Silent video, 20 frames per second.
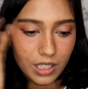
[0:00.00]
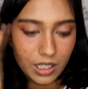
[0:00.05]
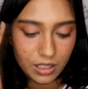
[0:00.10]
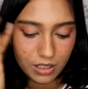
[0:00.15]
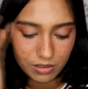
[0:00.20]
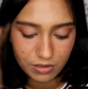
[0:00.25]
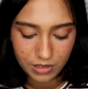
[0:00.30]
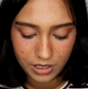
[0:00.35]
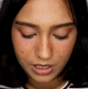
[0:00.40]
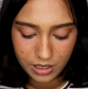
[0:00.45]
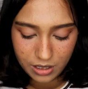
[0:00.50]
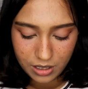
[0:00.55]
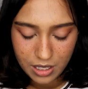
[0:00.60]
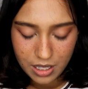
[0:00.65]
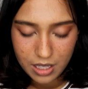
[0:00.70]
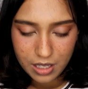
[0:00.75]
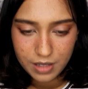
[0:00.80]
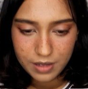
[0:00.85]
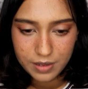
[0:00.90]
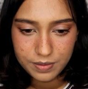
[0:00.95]
kind of like,
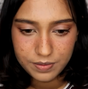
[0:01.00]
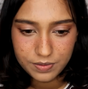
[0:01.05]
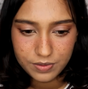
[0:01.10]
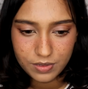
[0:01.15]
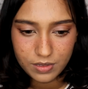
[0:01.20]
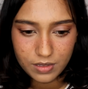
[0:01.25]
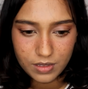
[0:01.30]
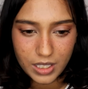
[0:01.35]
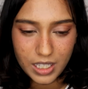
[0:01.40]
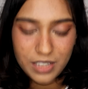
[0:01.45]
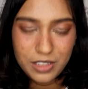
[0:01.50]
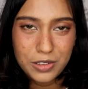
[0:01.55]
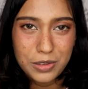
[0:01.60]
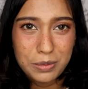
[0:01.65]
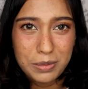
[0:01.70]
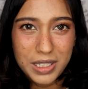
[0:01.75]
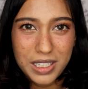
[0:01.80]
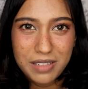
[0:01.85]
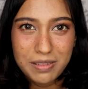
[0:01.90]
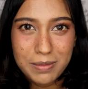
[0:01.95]
I don't know,
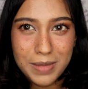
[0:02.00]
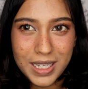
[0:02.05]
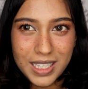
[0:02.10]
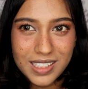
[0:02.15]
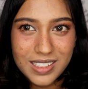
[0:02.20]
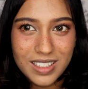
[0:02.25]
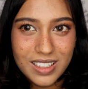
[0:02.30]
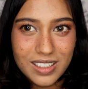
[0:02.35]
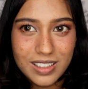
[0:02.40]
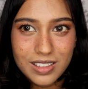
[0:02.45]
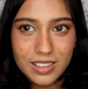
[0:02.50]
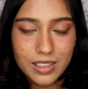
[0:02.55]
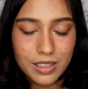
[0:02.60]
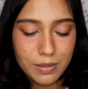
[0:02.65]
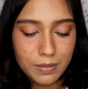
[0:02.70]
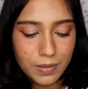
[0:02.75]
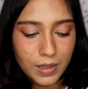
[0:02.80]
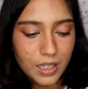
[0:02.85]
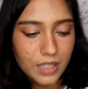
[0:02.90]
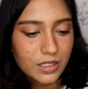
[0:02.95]
minimizes
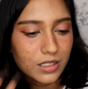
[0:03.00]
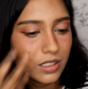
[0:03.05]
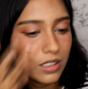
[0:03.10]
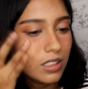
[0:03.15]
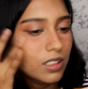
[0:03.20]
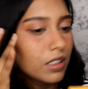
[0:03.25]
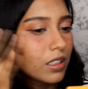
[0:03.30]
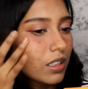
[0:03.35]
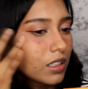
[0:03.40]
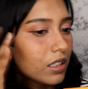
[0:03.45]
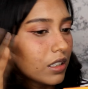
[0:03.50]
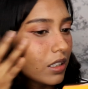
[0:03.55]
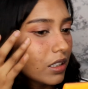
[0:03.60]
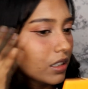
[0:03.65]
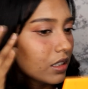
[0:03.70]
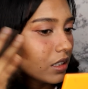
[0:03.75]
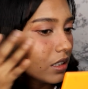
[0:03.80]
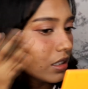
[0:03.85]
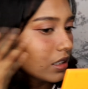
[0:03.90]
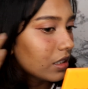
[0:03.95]
the blush
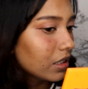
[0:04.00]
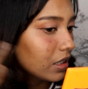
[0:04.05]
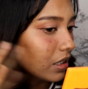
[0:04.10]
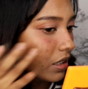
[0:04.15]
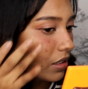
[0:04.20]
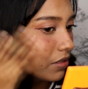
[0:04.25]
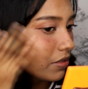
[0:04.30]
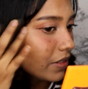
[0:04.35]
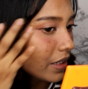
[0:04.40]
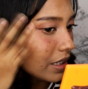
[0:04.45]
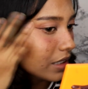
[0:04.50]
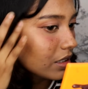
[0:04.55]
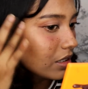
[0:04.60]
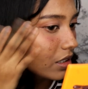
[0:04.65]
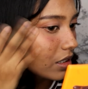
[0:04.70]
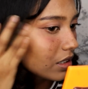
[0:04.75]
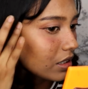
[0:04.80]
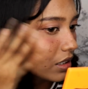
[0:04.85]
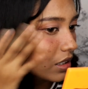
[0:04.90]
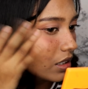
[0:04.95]

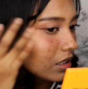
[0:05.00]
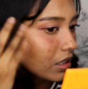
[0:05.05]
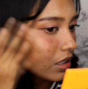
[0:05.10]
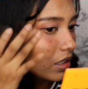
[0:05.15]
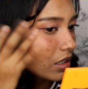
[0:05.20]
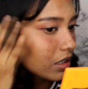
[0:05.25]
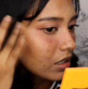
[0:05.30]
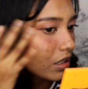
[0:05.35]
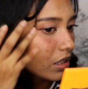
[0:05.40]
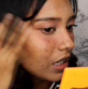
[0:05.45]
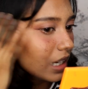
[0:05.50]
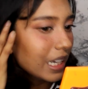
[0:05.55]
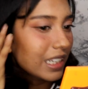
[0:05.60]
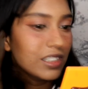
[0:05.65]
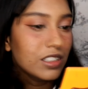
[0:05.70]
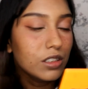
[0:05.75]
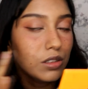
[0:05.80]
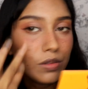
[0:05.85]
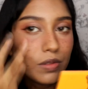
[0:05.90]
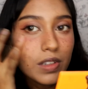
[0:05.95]
effect. I
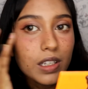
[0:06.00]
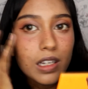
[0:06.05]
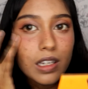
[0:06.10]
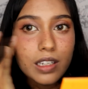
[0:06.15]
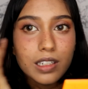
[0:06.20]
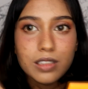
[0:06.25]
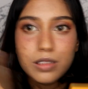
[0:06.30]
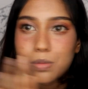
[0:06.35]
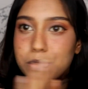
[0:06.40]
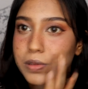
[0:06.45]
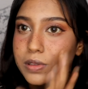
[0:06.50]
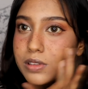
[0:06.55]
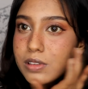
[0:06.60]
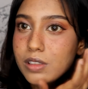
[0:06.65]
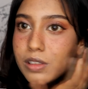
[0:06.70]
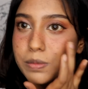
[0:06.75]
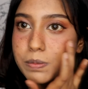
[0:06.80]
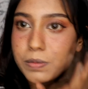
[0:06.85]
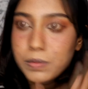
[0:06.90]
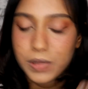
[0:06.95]
just feel like, it's
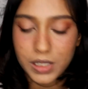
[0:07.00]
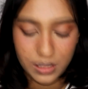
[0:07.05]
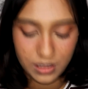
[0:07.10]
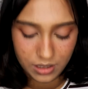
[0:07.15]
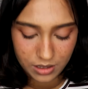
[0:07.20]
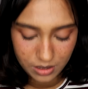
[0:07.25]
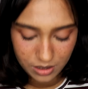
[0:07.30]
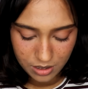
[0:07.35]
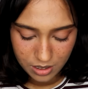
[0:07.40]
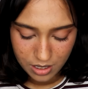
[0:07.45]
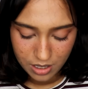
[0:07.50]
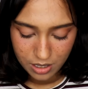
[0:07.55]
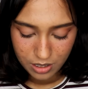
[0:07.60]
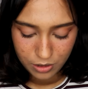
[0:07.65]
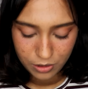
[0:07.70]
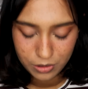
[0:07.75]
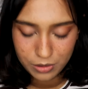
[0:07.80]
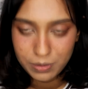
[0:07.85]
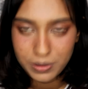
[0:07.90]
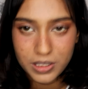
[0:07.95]
personal opinion,
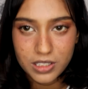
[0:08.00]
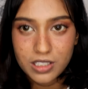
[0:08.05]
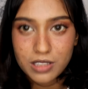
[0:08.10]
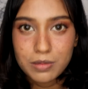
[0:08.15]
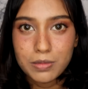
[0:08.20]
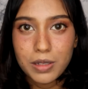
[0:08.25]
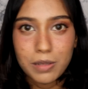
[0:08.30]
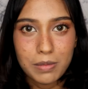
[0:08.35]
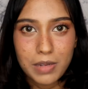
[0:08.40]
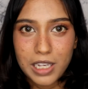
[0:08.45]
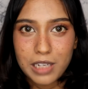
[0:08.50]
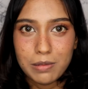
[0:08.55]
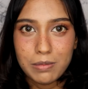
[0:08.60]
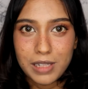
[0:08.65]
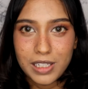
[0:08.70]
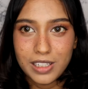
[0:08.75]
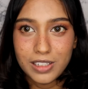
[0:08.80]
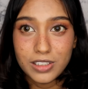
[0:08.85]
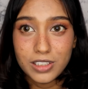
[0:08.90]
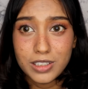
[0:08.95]
could be just my mind
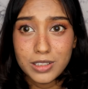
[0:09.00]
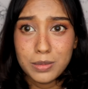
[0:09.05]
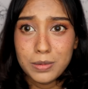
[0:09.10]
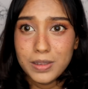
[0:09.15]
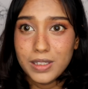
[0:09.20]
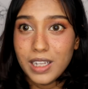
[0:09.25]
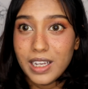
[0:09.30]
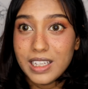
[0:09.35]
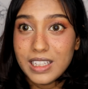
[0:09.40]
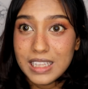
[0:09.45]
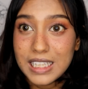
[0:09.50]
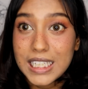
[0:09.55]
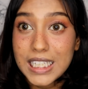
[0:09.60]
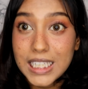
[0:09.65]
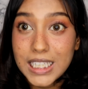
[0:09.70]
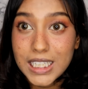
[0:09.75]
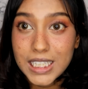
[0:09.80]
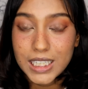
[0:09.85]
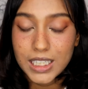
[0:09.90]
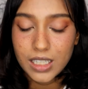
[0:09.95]
playing tricks, but I
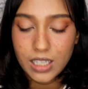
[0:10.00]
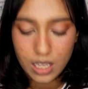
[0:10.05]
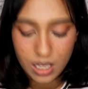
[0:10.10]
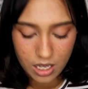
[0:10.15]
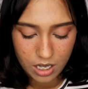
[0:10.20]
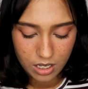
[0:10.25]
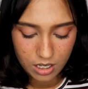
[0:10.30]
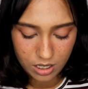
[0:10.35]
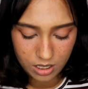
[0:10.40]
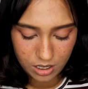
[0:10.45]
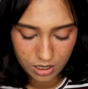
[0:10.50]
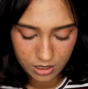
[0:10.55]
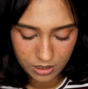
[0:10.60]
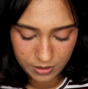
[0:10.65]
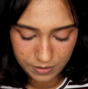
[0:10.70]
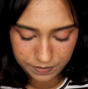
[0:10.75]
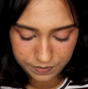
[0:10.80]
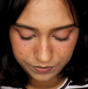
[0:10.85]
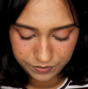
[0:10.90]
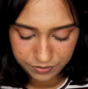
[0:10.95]
think
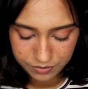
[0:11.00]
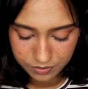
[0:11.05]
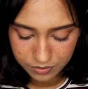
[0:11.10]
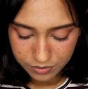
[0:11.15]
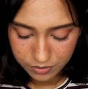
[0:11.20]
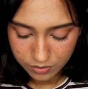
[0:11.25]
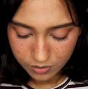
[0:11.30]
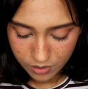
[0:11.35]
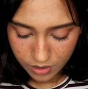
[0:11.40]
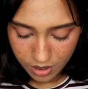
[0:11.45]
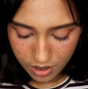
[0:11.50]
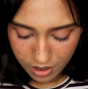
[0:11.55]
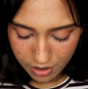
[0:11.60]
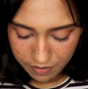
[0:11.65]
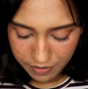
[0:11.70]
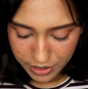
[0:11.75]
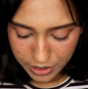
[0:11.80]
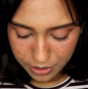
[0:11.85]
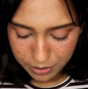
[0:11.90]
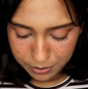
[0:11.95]

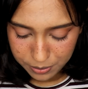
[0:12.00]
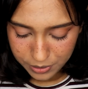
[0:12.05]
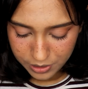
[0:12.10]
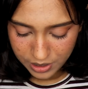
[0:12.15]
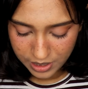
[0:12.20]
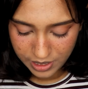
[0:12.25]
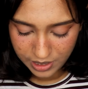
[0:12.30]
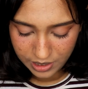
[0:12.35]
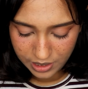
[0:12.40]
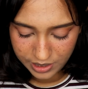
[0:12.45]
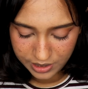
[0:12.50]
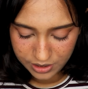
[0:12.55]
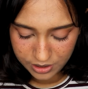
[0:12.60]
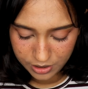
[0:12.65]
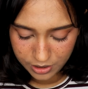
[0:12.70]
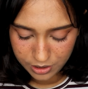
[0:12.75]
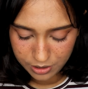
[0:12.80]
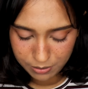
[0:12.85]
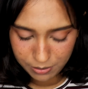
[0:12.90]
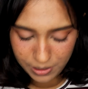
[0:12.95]
when you put
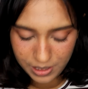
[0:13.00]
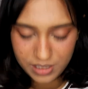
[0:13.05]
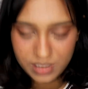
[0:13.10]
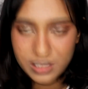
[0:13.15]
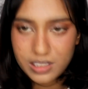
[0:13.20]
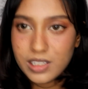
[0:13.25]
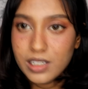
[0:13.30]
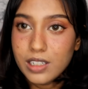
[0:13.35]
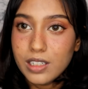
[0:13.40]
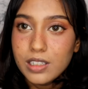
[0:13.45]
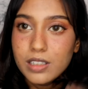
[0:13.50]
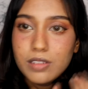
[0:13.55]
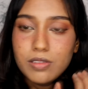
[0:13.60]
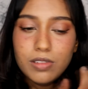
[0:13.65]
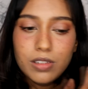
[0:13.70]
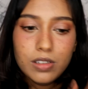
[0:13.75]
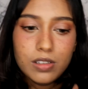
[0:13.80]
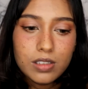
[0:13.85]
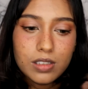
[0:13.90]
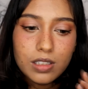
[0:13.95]
highlighter, your blush kind
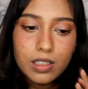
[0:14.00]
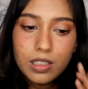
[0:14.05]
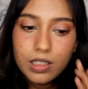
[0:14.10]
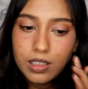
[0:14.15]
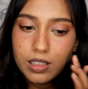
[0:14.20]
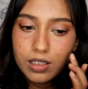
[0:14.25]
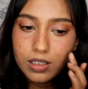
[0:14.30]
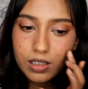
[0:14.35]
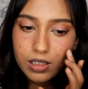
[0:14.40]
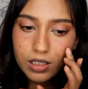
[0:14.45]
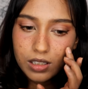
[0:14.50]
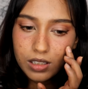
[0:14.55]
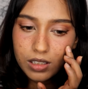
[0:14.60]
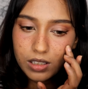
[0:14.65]
of looks a little.